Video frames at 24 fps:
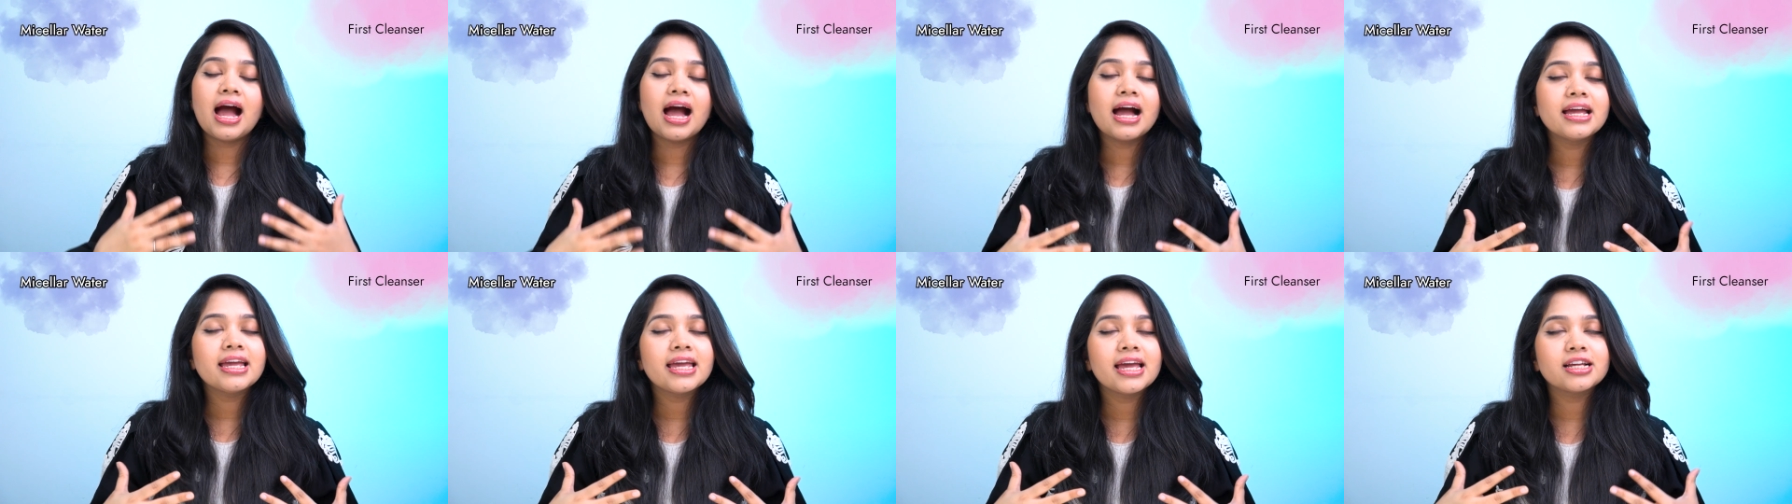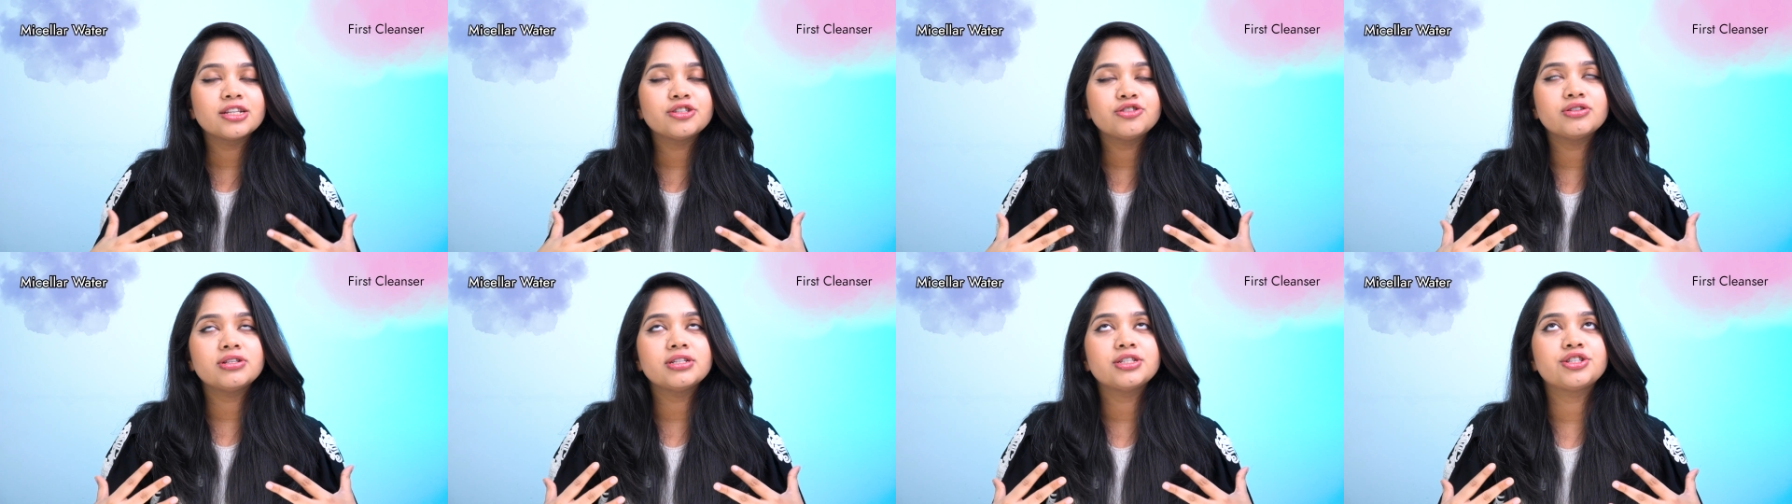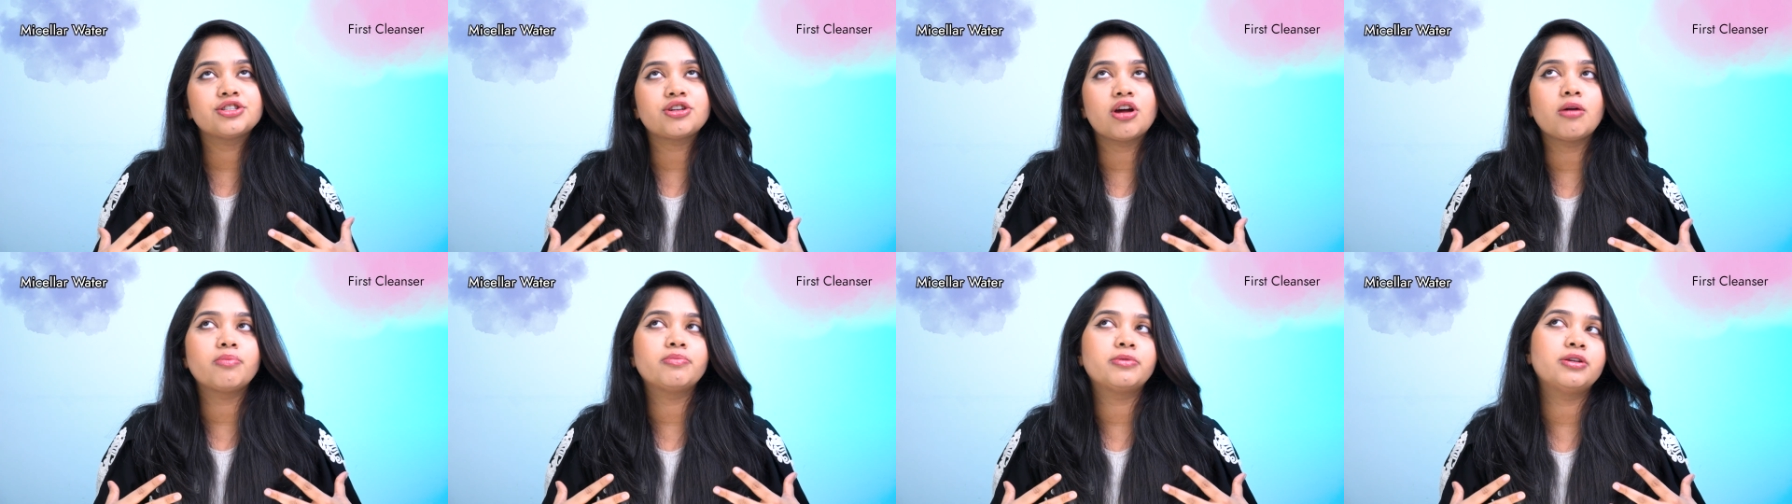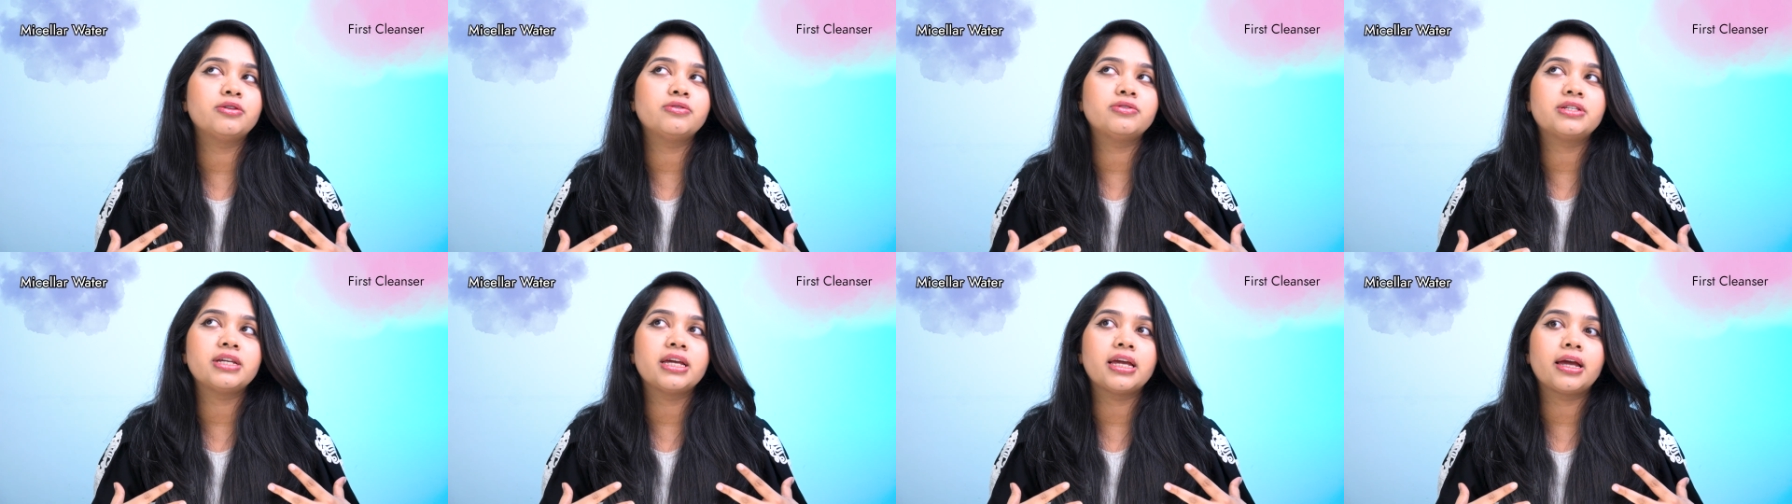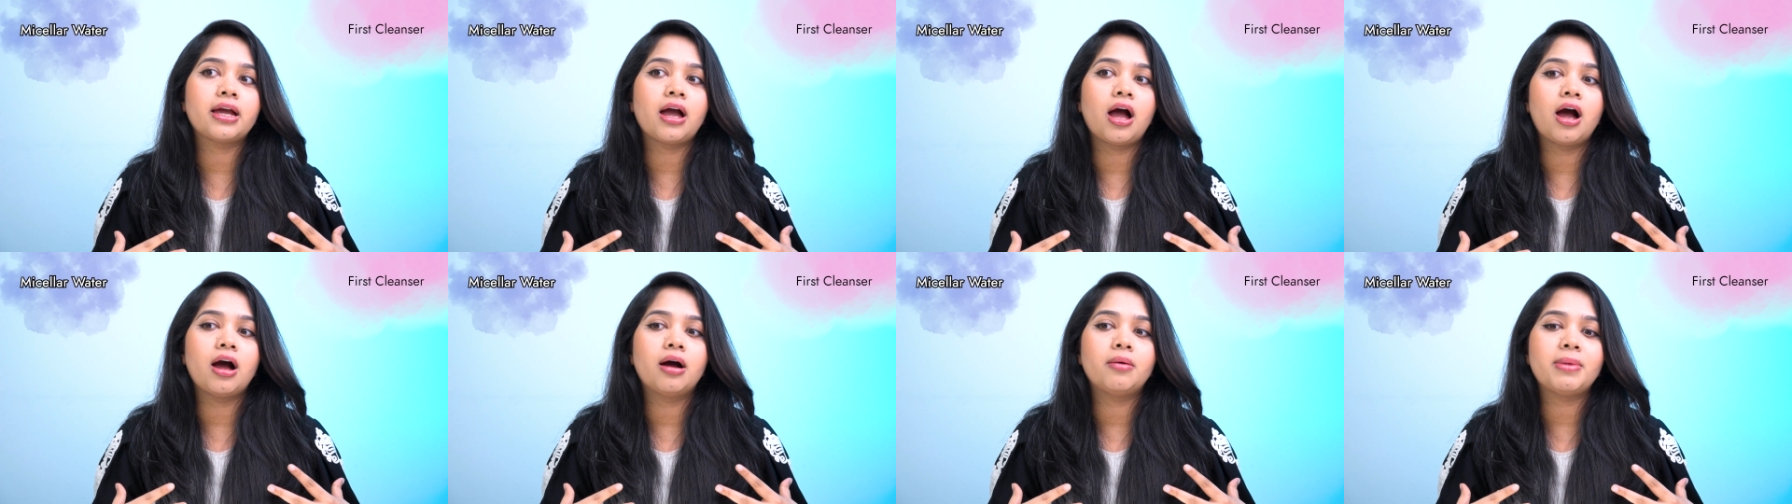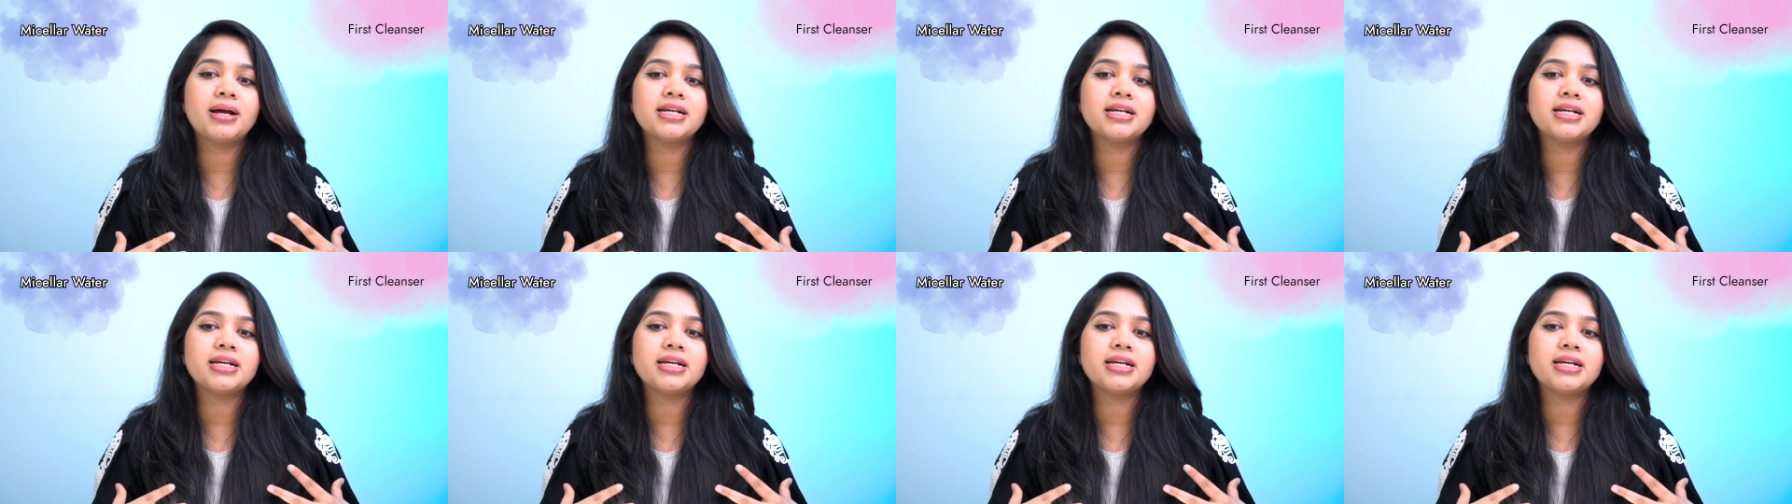I actually stopped using uh,